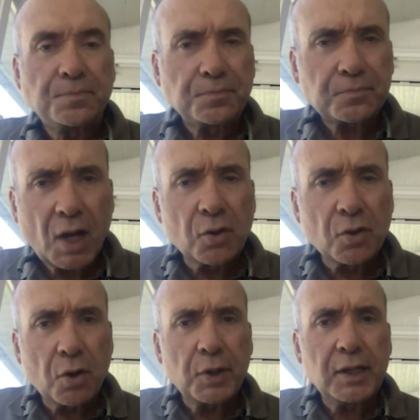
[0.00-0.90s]
And so
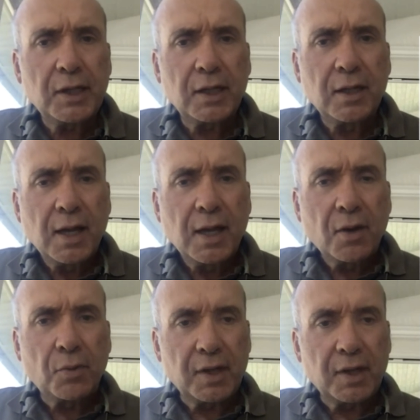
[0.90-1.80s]
what we did
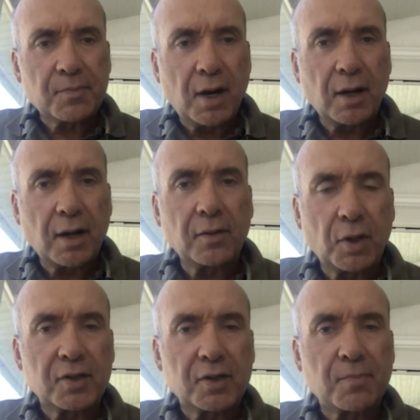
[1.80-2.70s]
with these model with
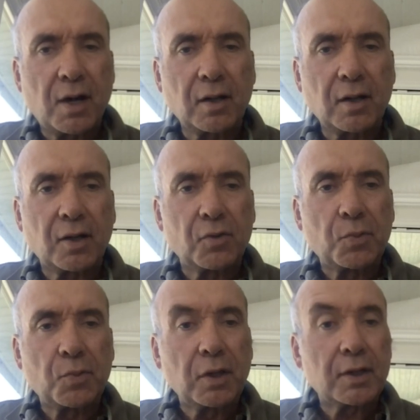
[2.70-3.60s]
this modeling was we
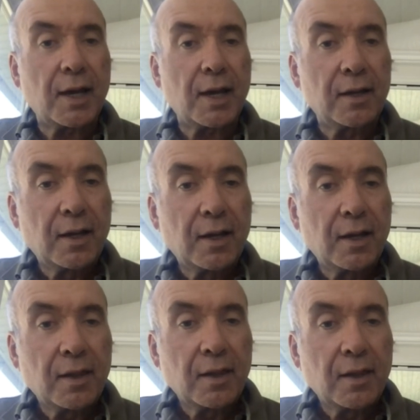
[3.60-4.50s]
looked at
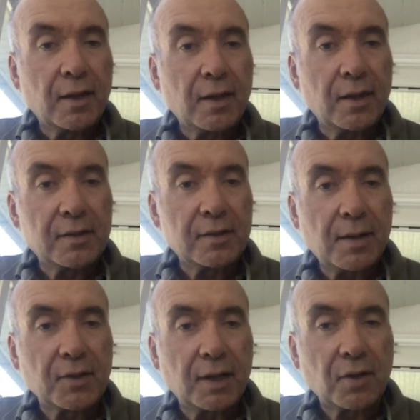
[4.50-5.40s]
in the top
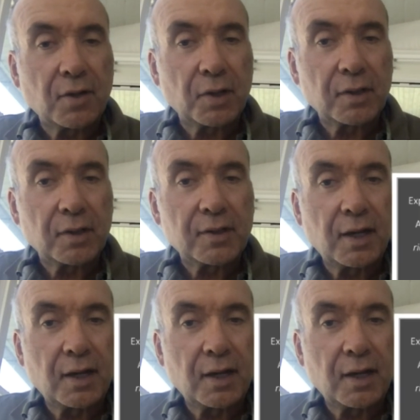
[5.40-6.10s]
slides, I'll bring the slide up